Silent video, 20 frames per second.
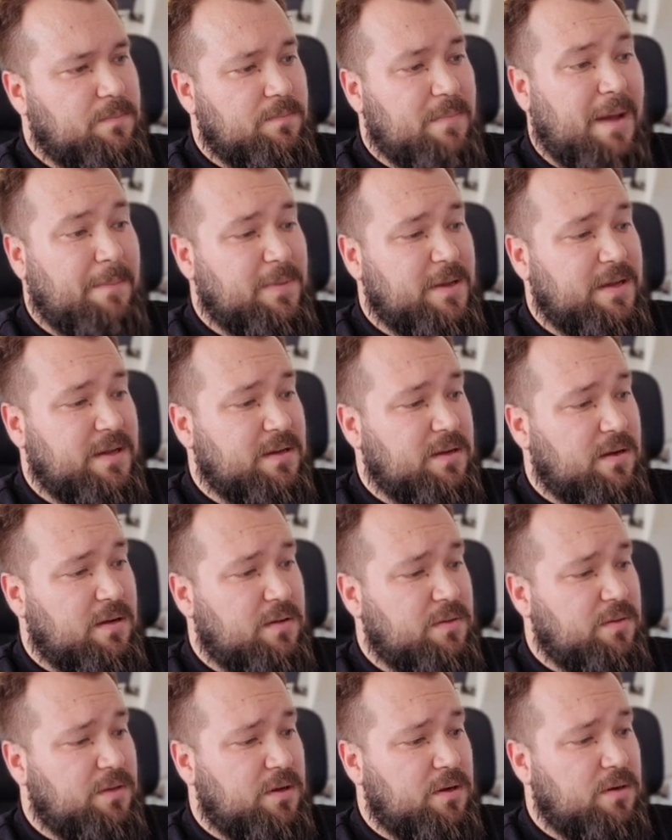mapping
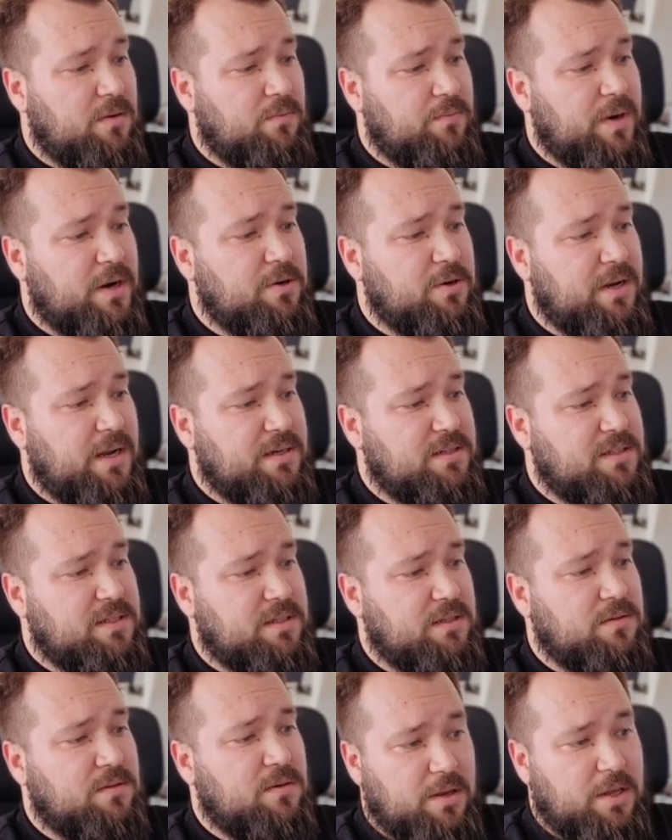the record I
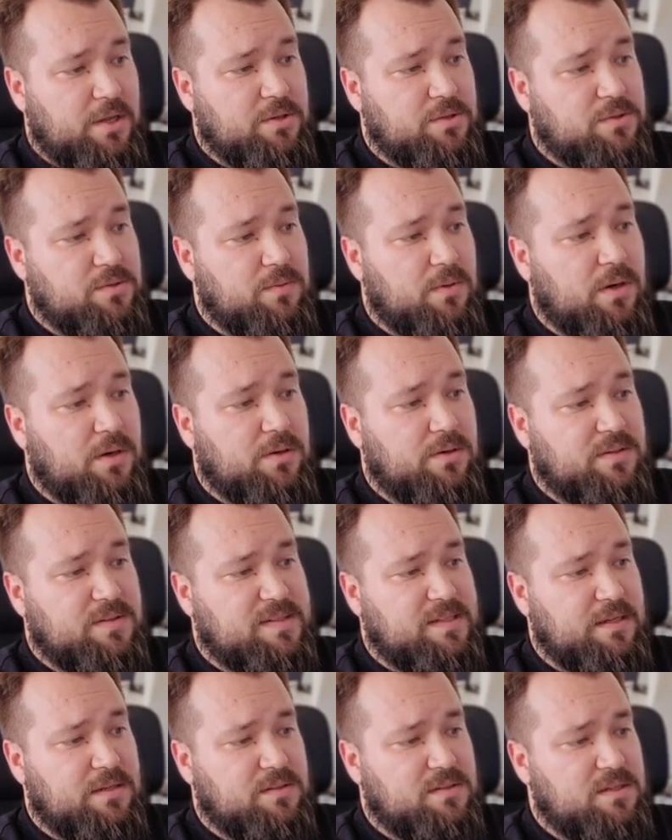D into our
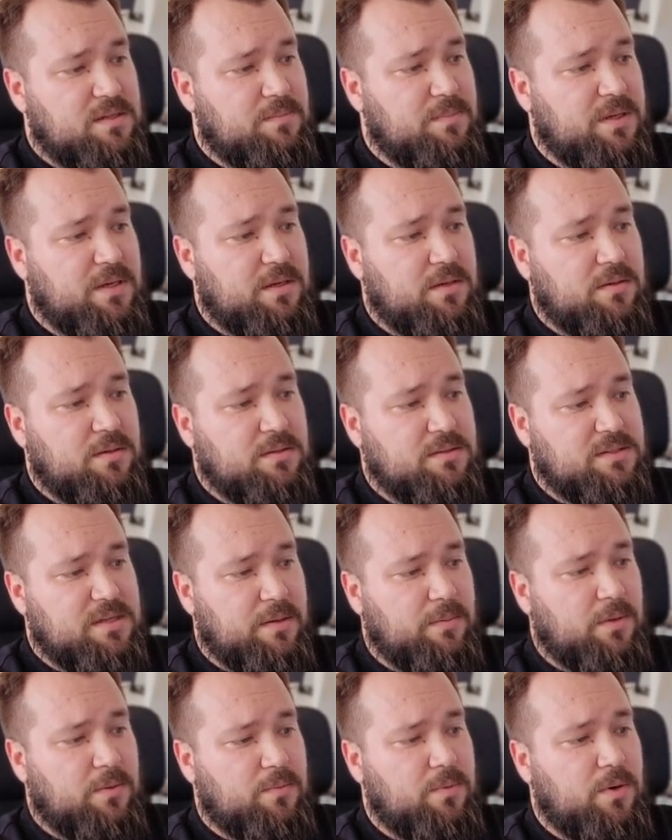sales D B
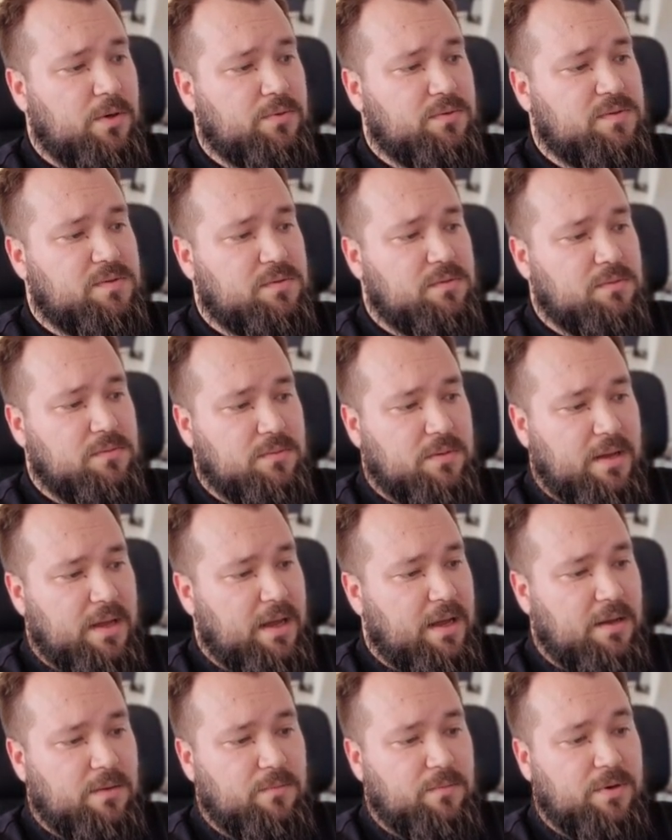table quotes,
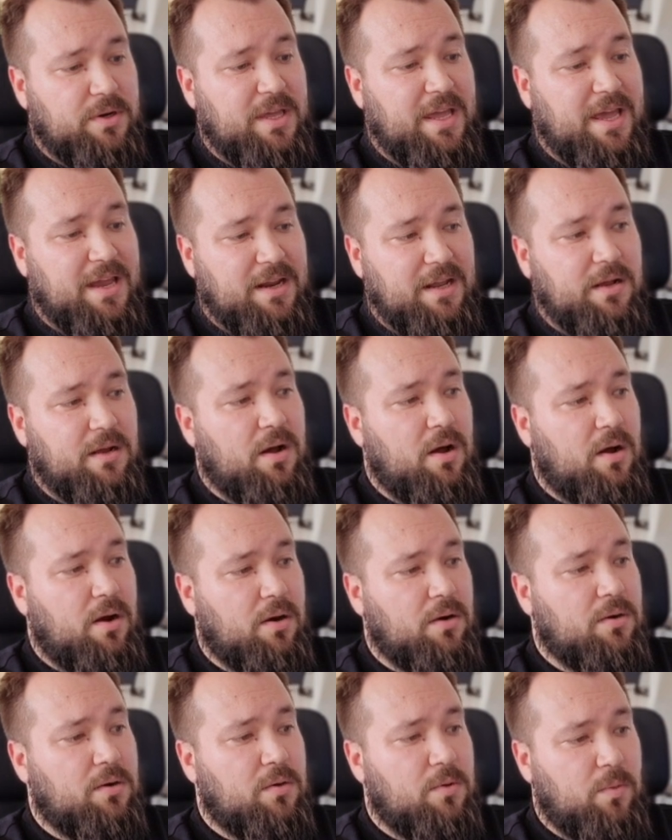and we're getting
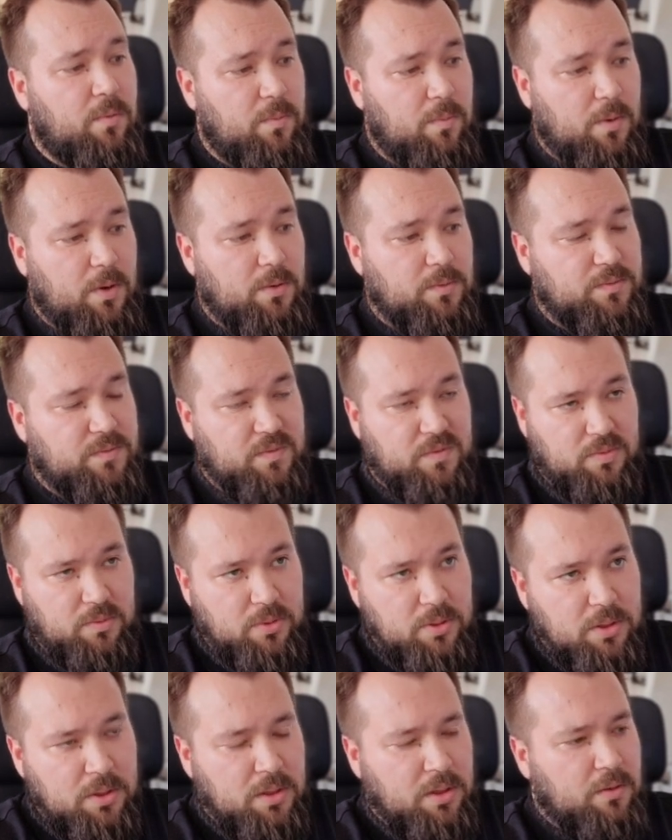our quote
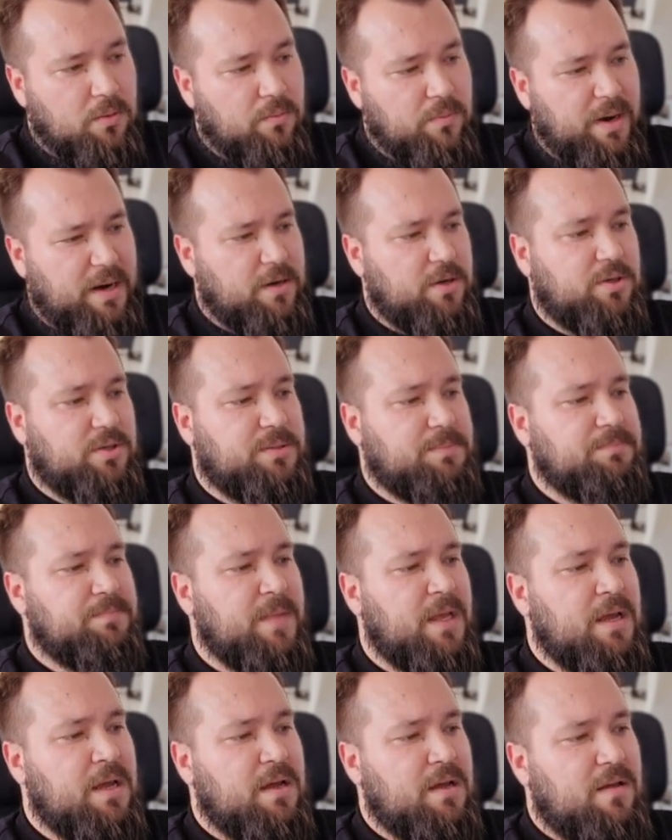record.
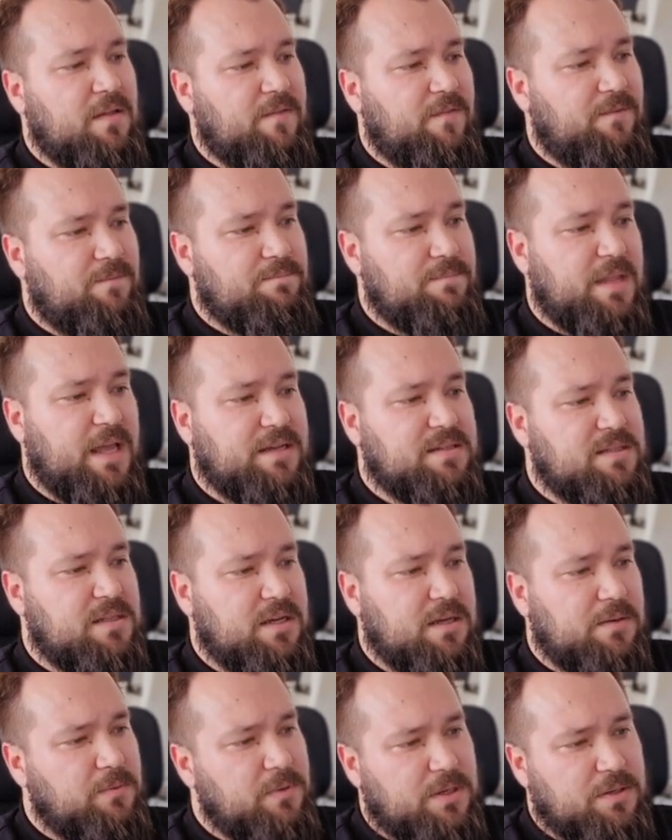Next
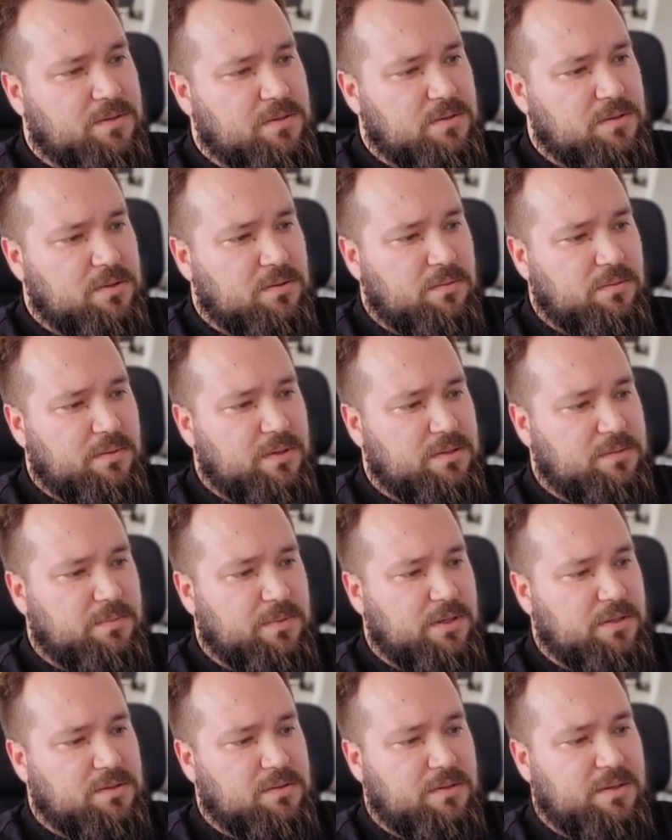thing we need to do is we
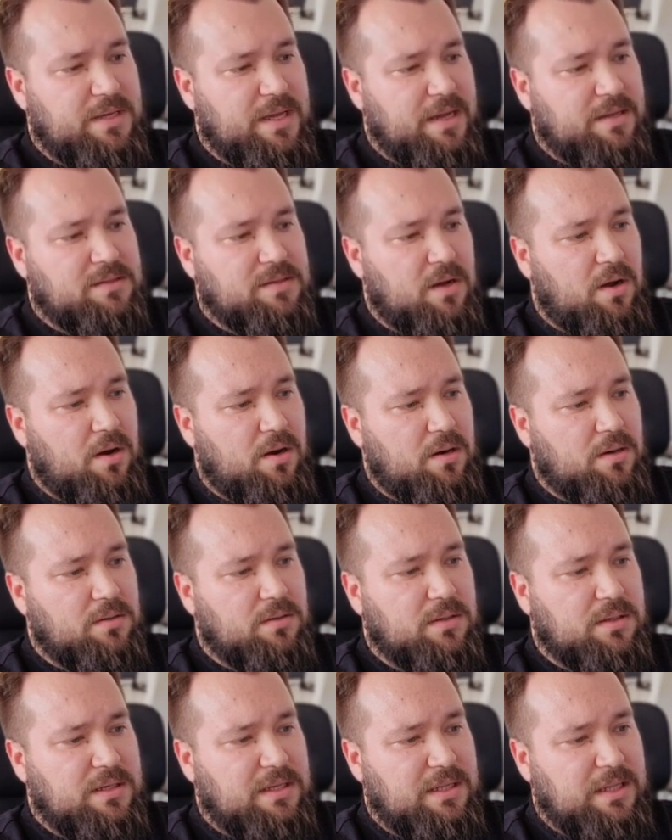need to get our
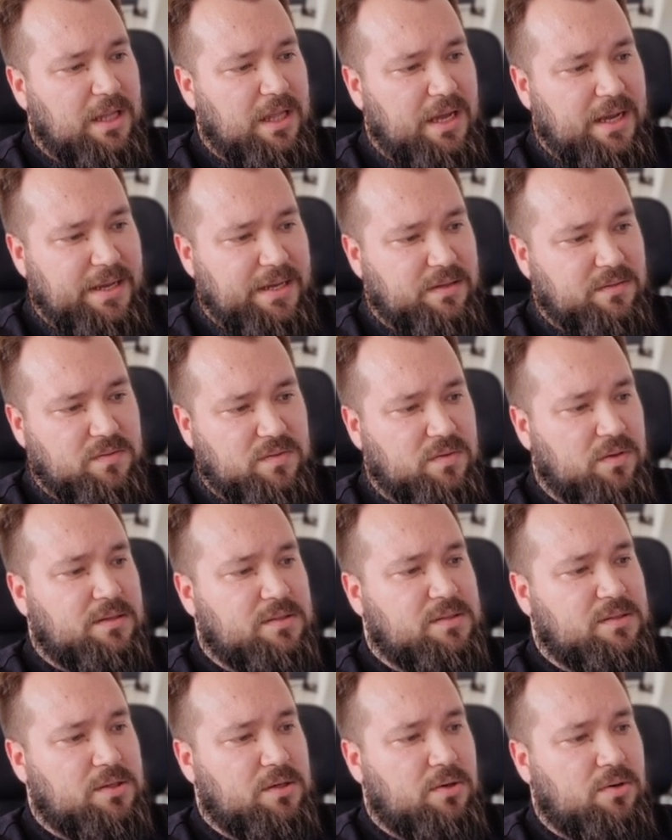client.
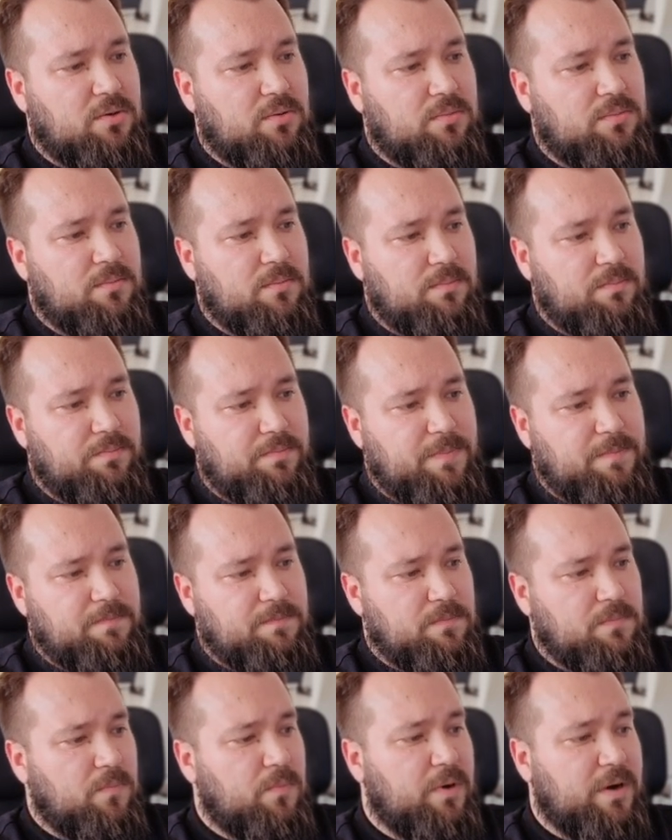So
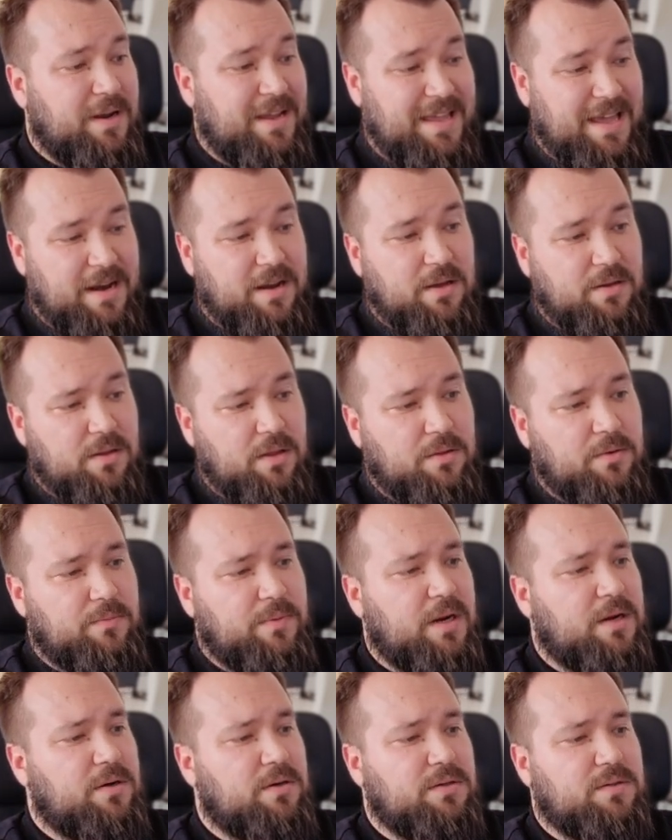we're getting another
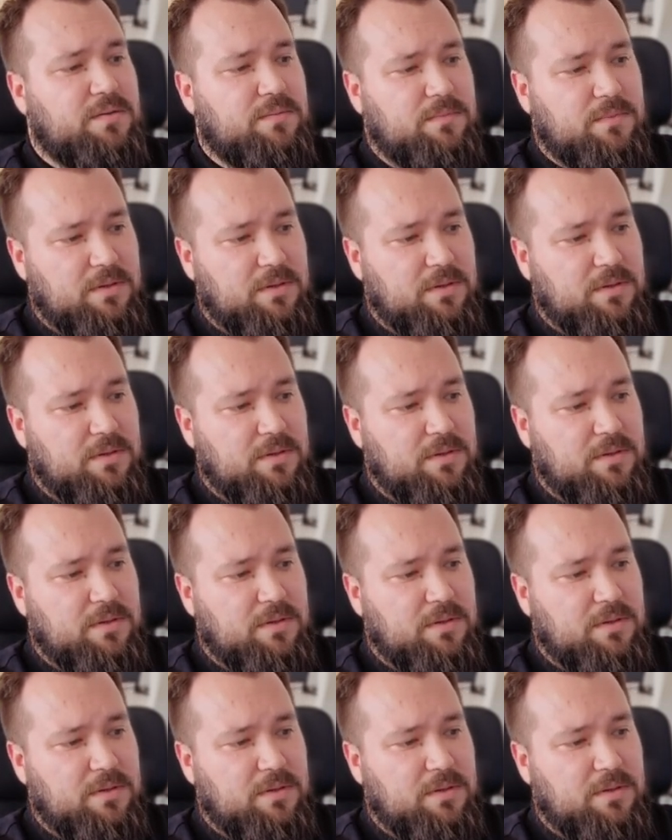record,